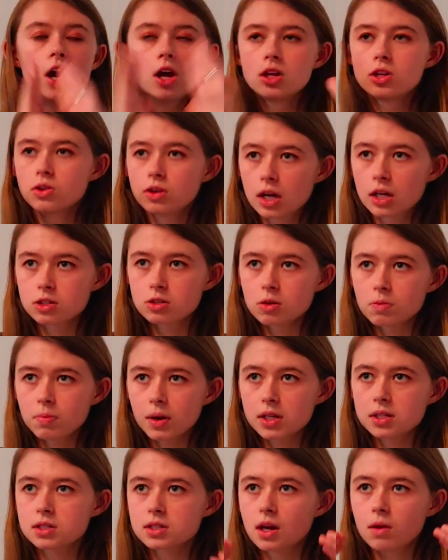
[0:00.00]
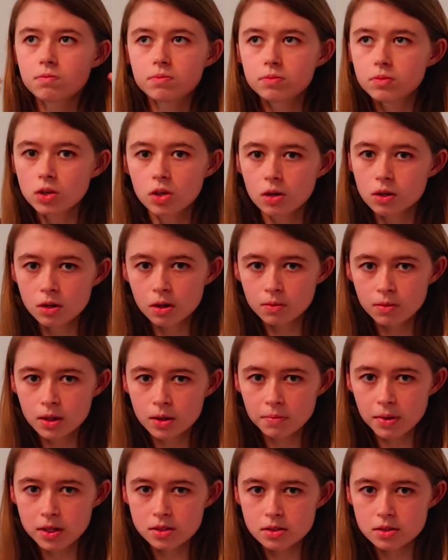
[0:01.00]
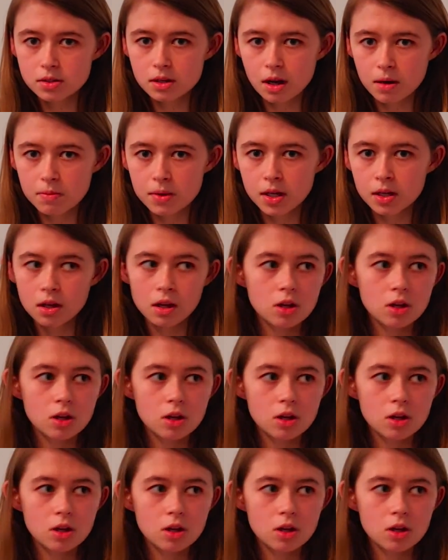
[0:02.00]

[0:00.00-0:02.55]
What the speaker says: you get to a bus stop, you don't know when the bus is coming.